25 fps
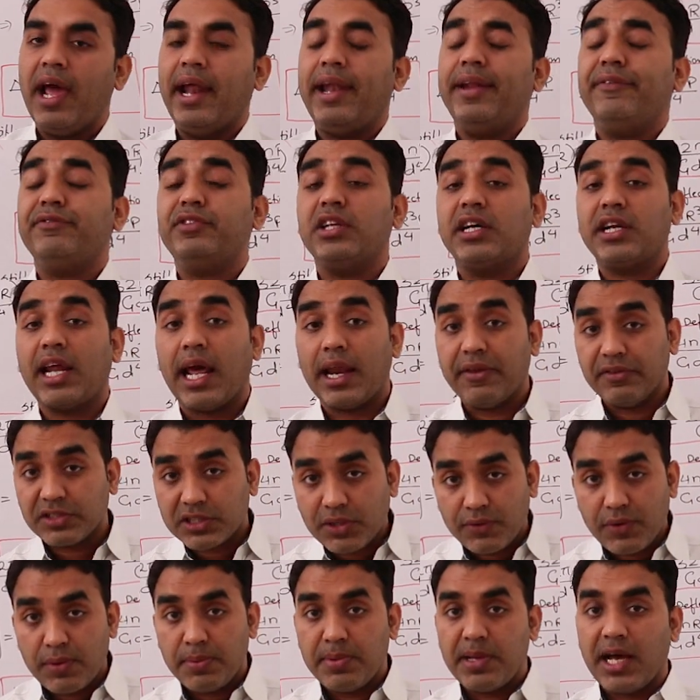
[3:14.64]
and if the
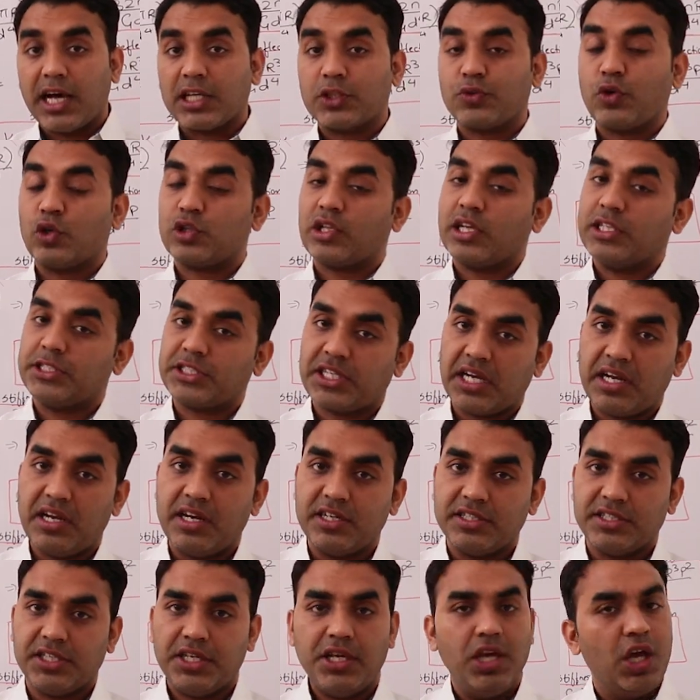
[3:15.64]
derivation will be asked for the strain
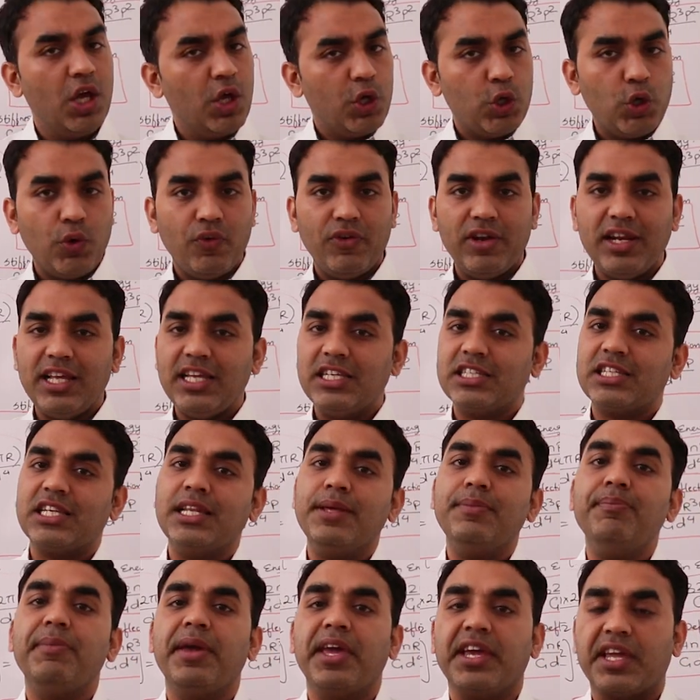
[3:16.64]
energy, you will
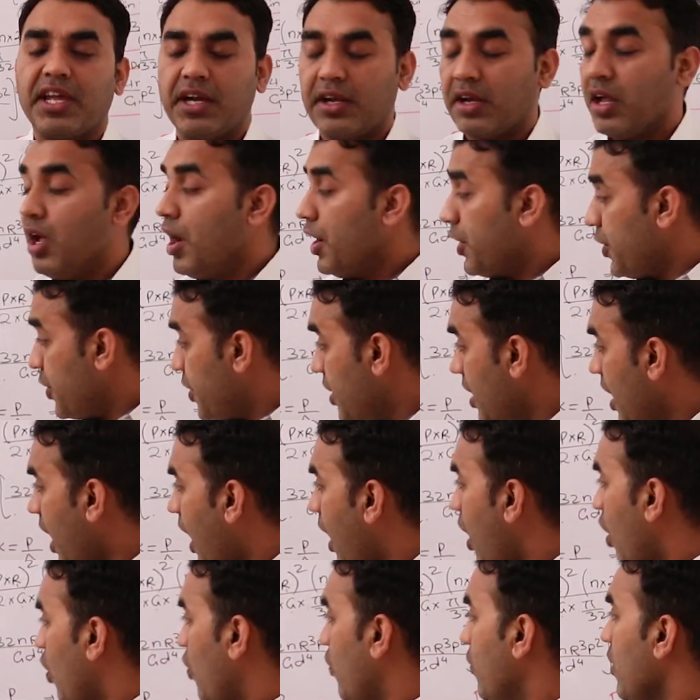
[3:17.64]
easily make it.
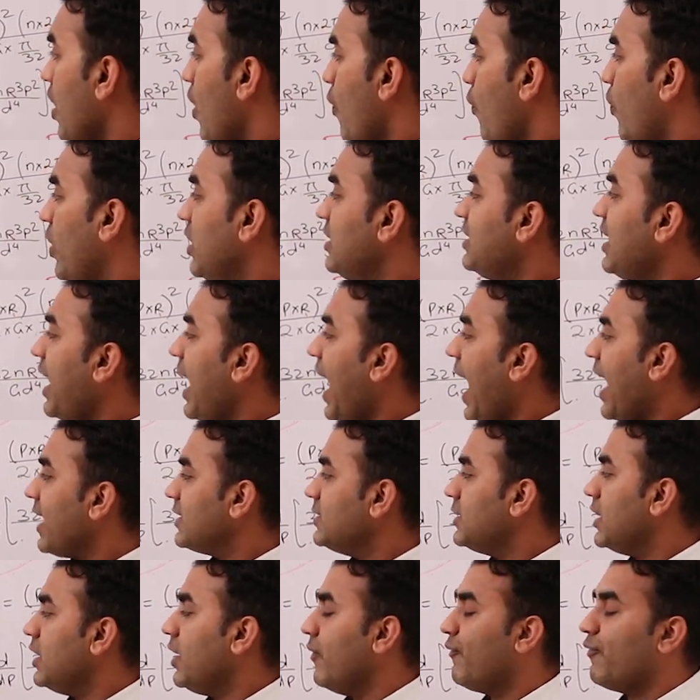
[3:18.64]
Now what is the
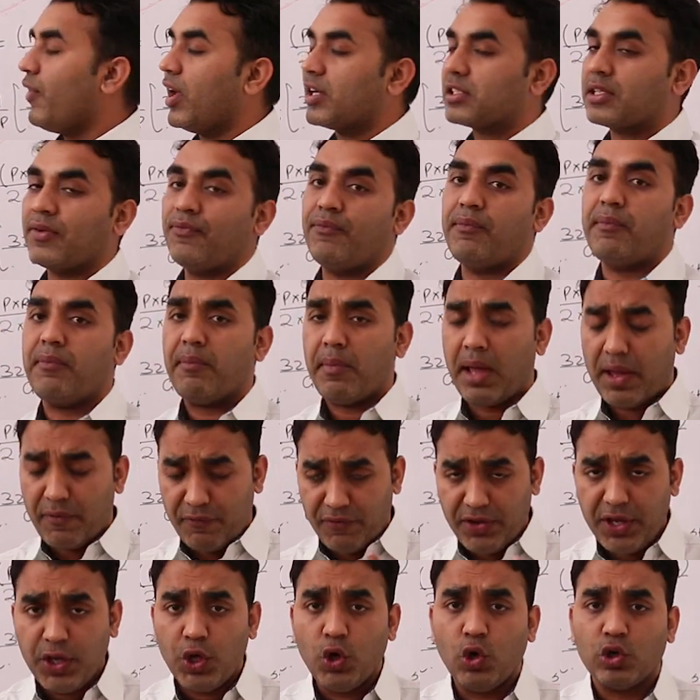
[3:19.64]
axial deflection?
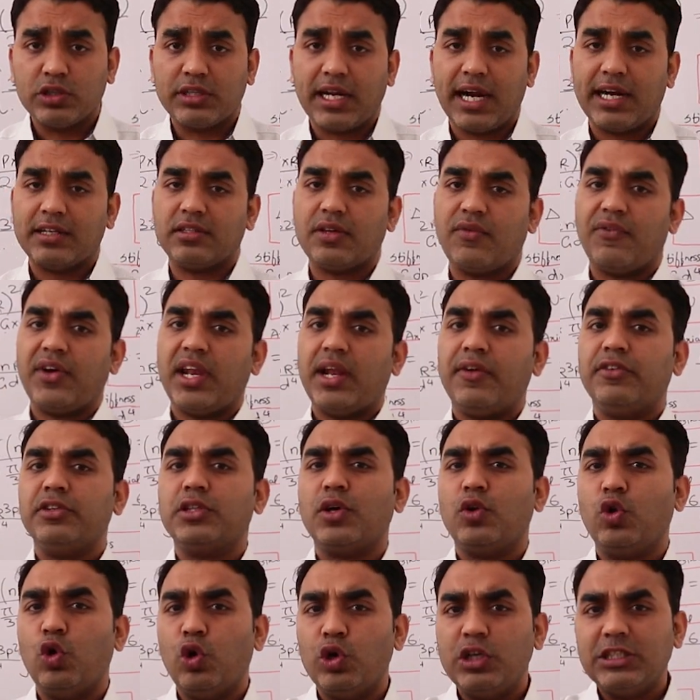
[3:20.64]
We know that whenever
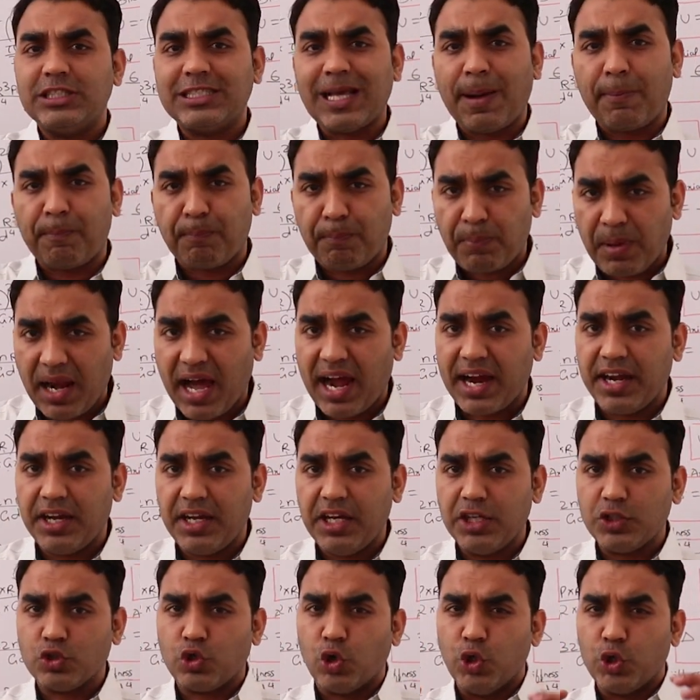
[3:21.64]
the load is
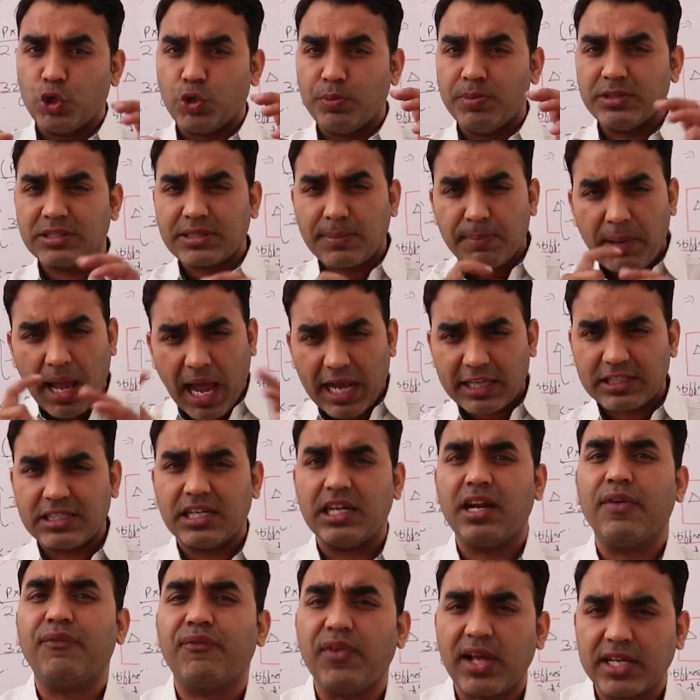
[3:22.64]
applied, it's going to be some
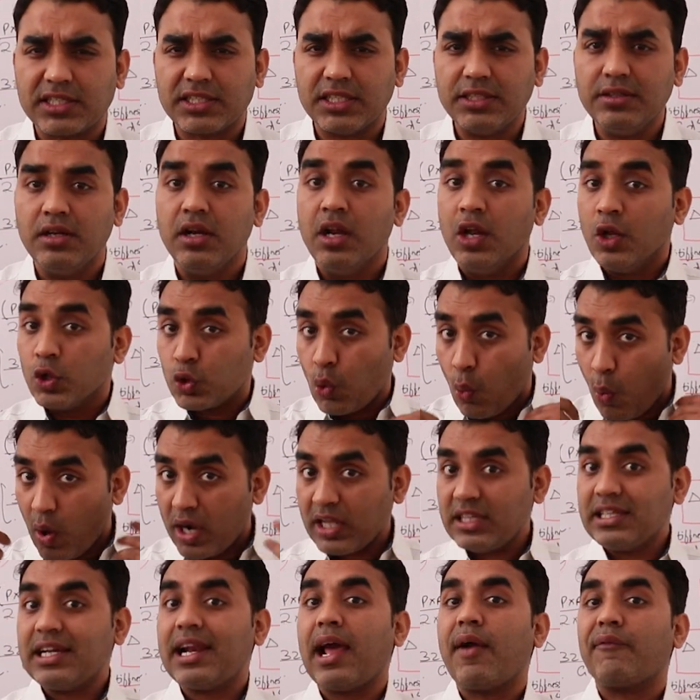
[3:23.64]
axial deflection. So
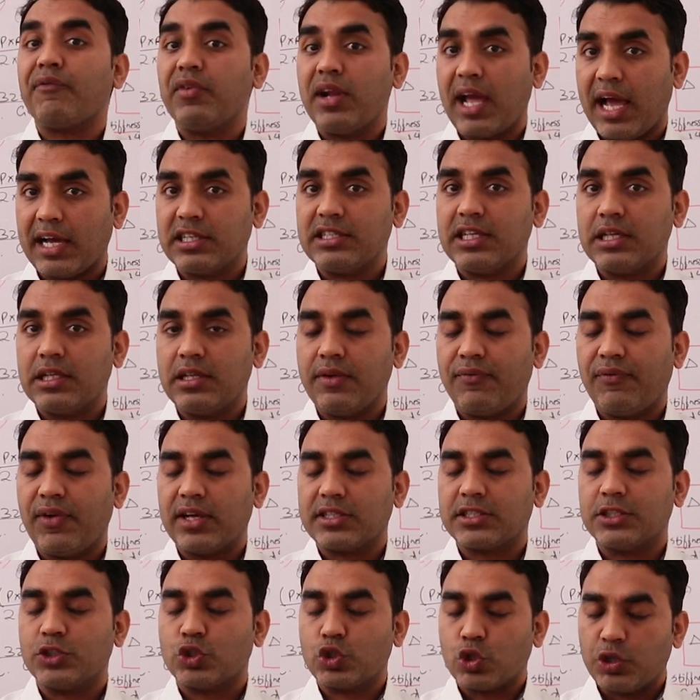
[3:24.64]
what is that axial
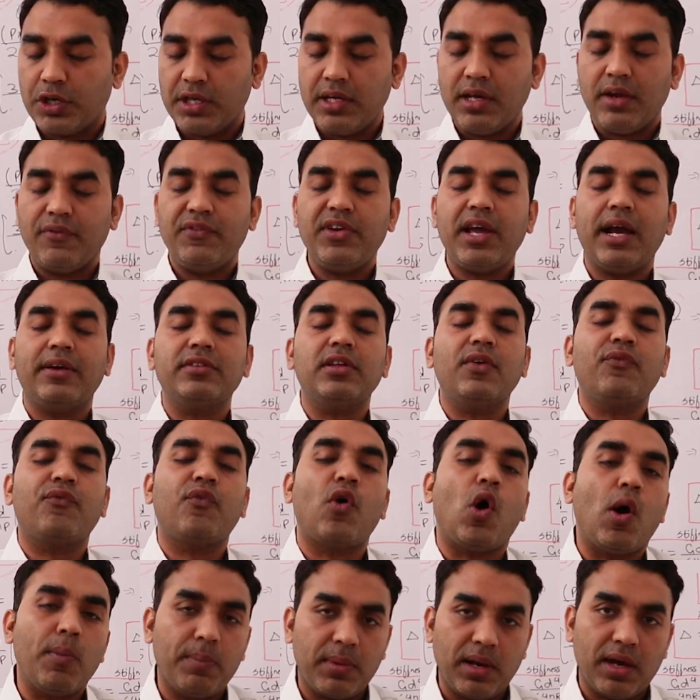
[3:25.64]
deflection? So here we have the
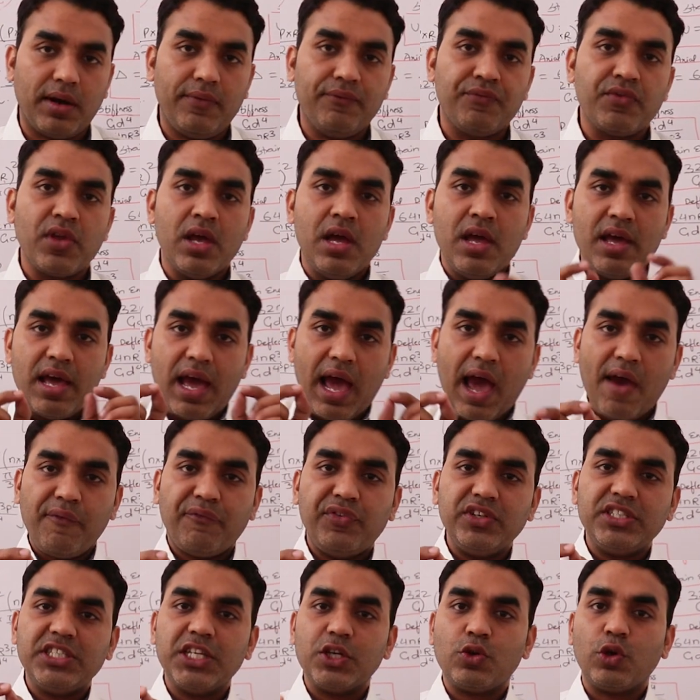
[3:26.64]
formula,
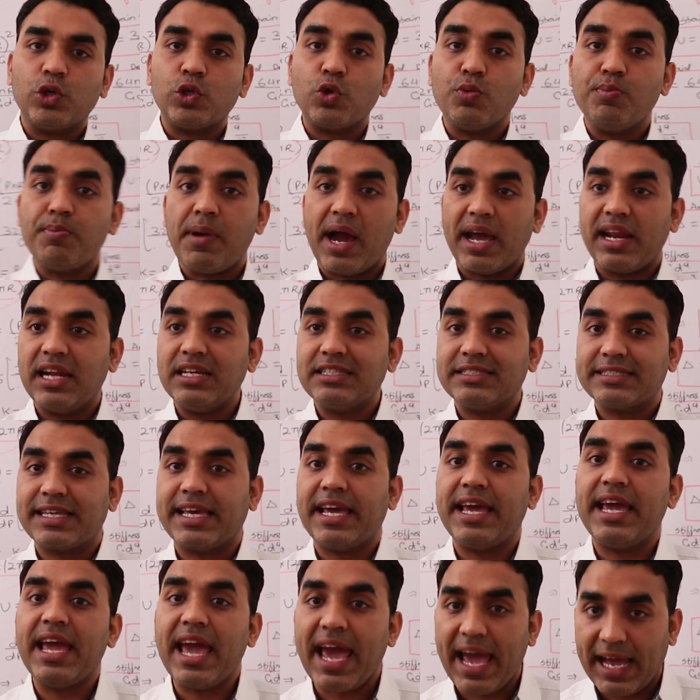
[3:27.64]
F is equal to minus
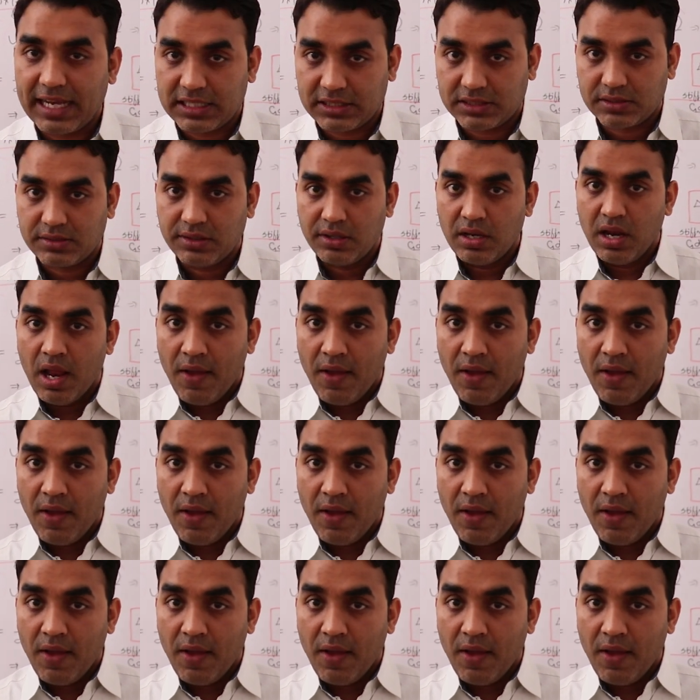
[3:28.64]
kx.